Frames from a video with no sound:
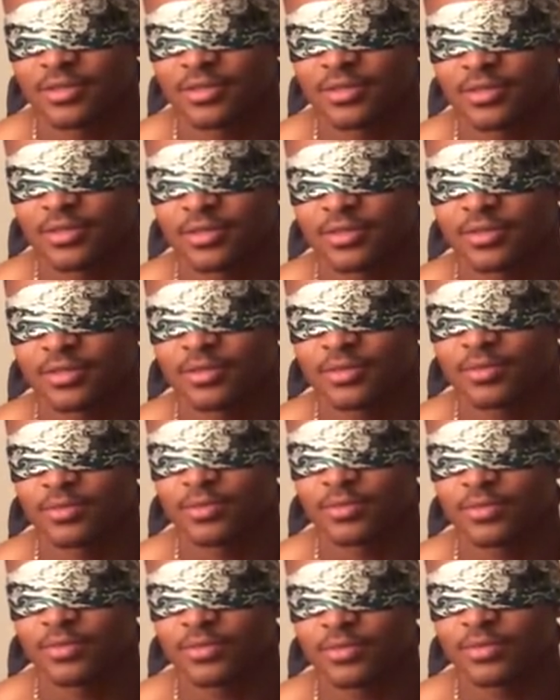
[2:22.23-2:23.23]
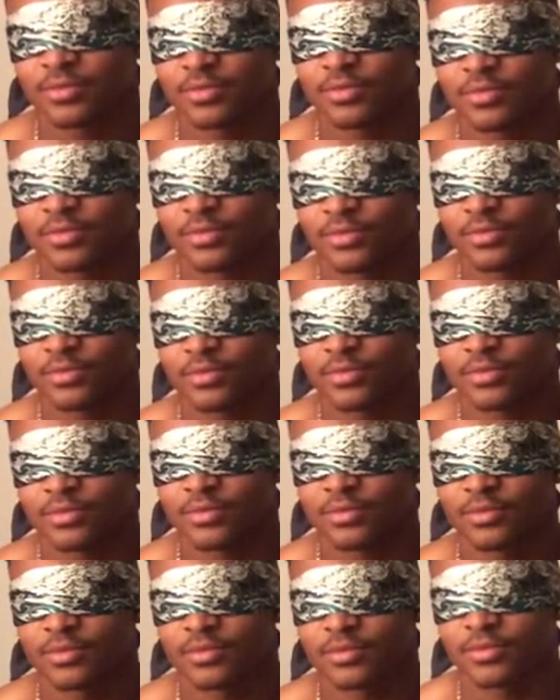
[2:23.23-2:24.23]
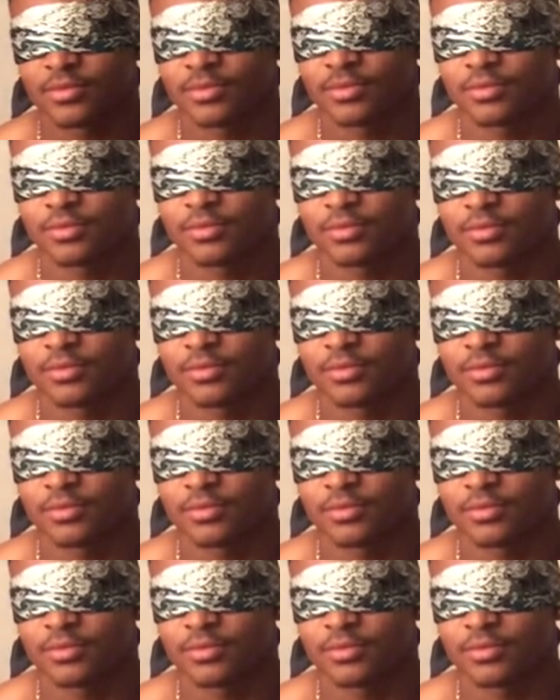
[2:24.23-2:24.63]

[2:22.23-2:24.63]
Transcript: You ready? Stick your tongue out.